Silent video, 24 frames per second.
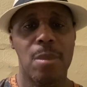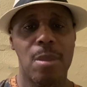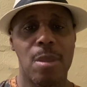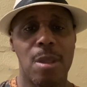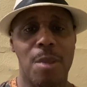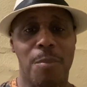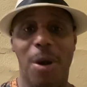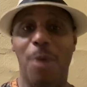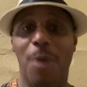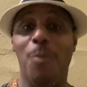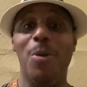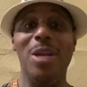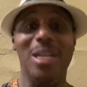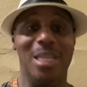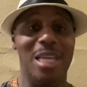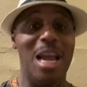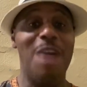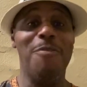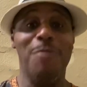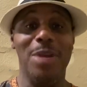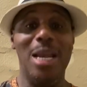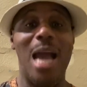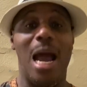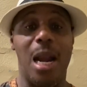But we
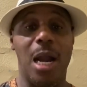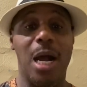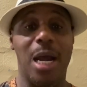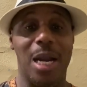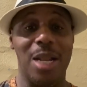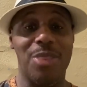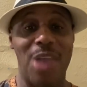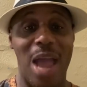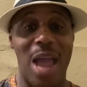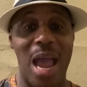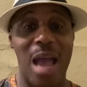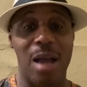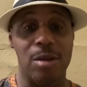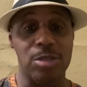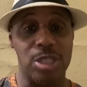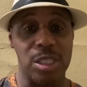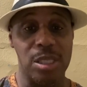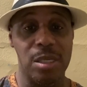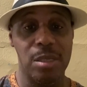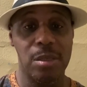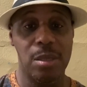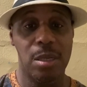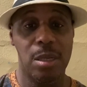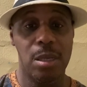definitely got
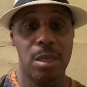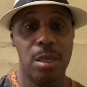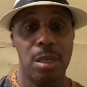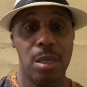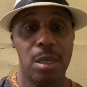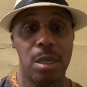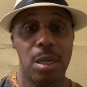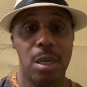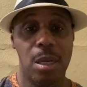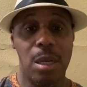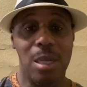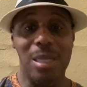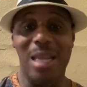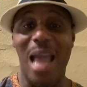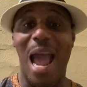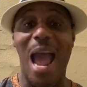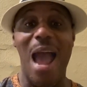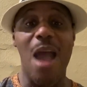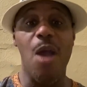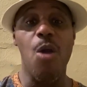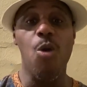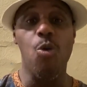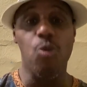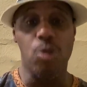100,000
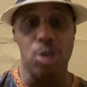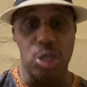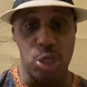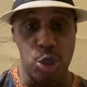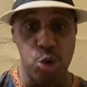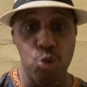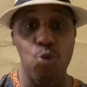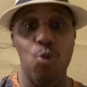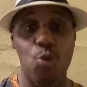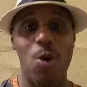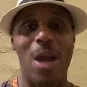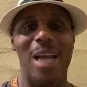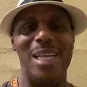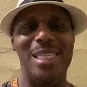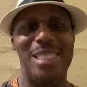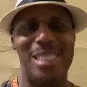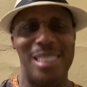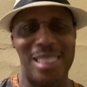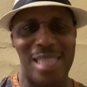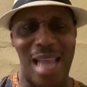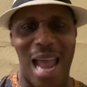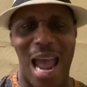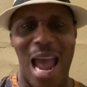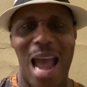that to
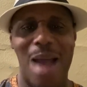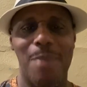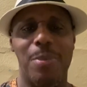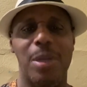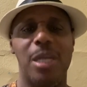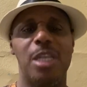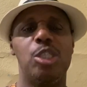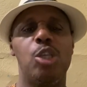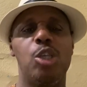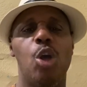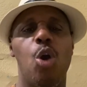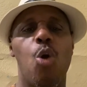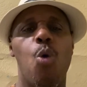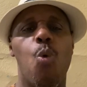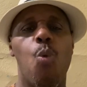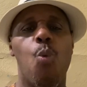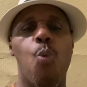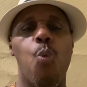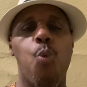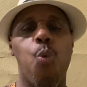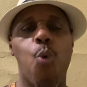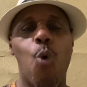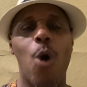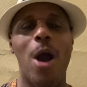establish
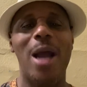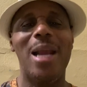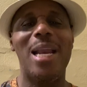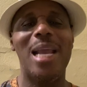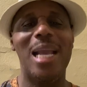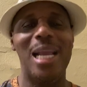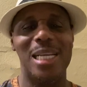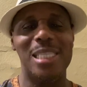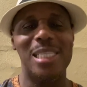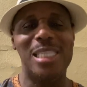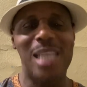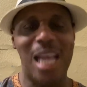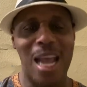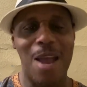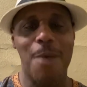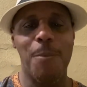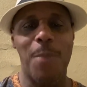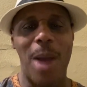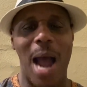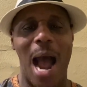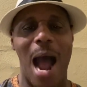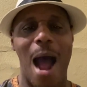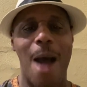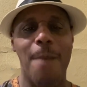what is hip
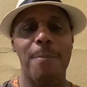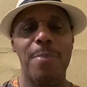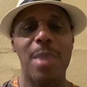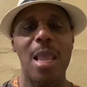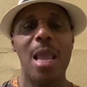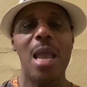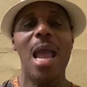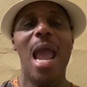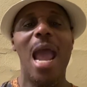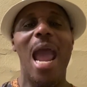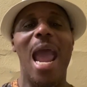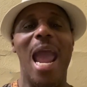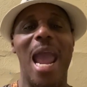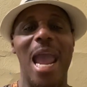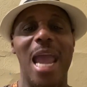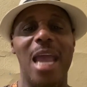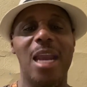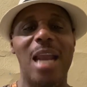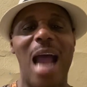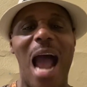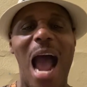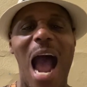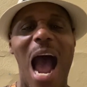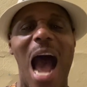hop
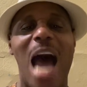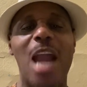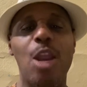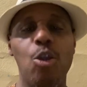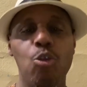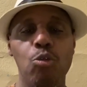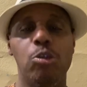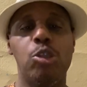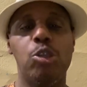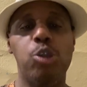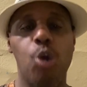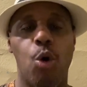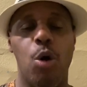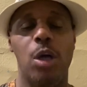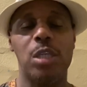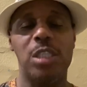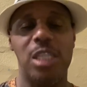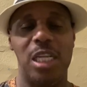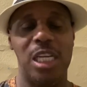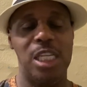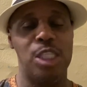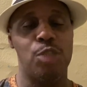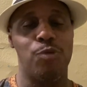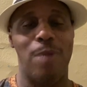and how do you talk
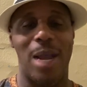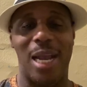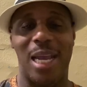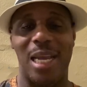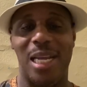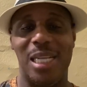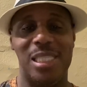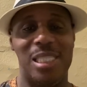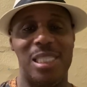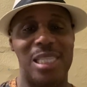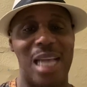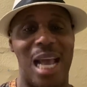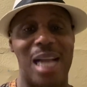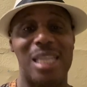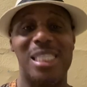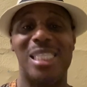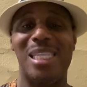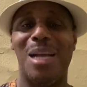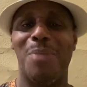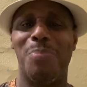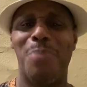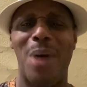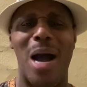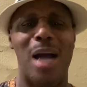to these record execs
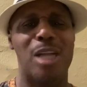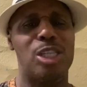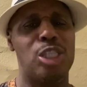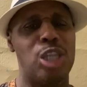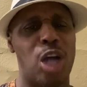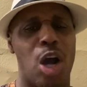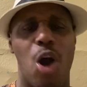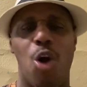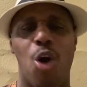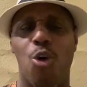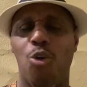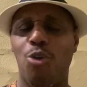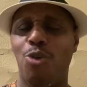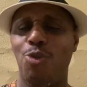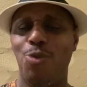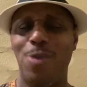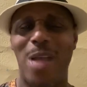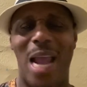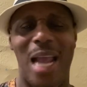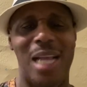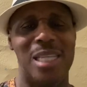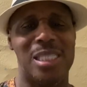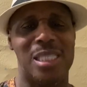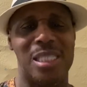about your own
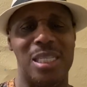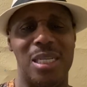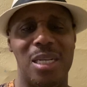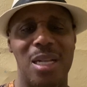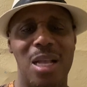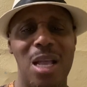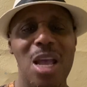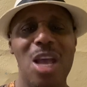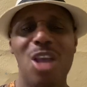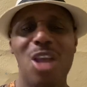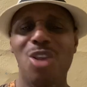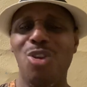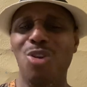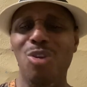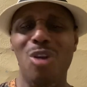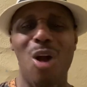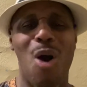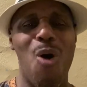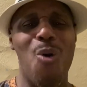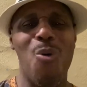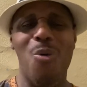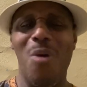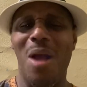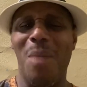creation. You
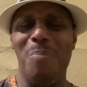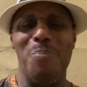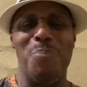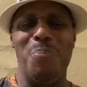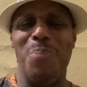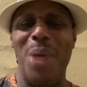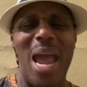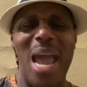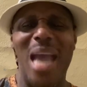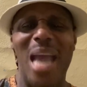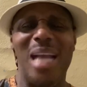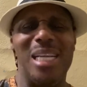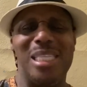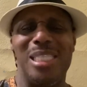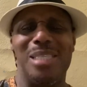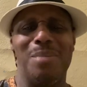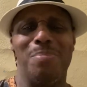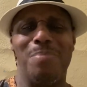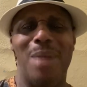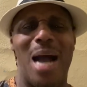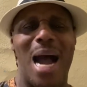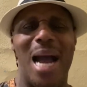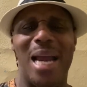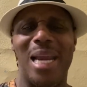don't beg
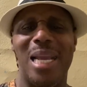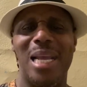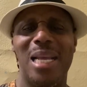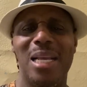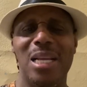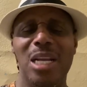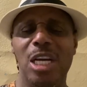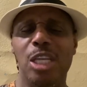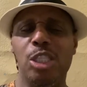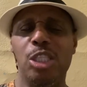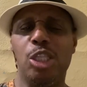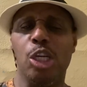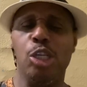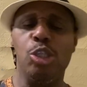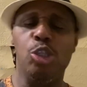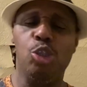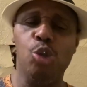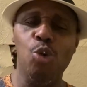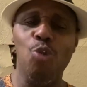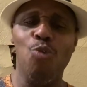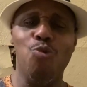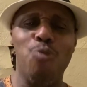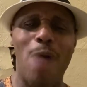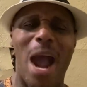somebody to
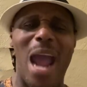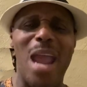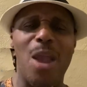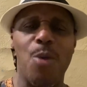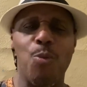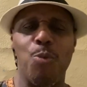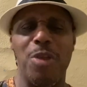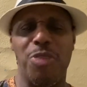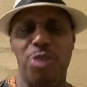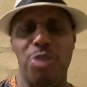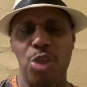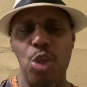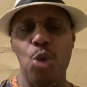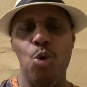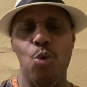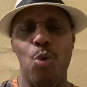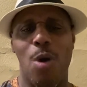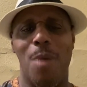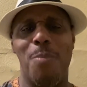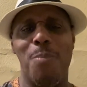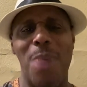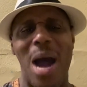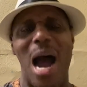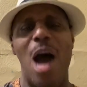do right with you
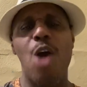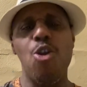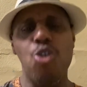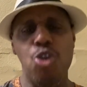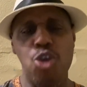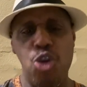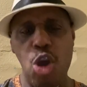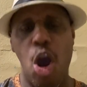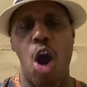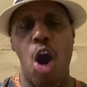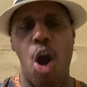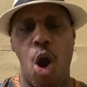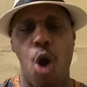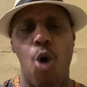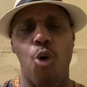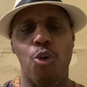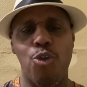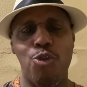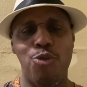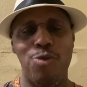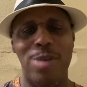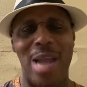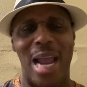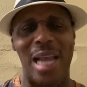about your own
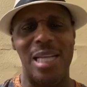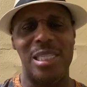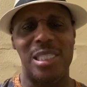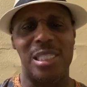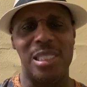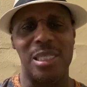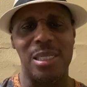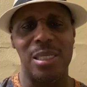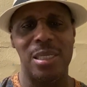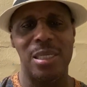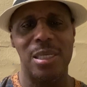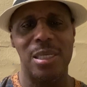creation.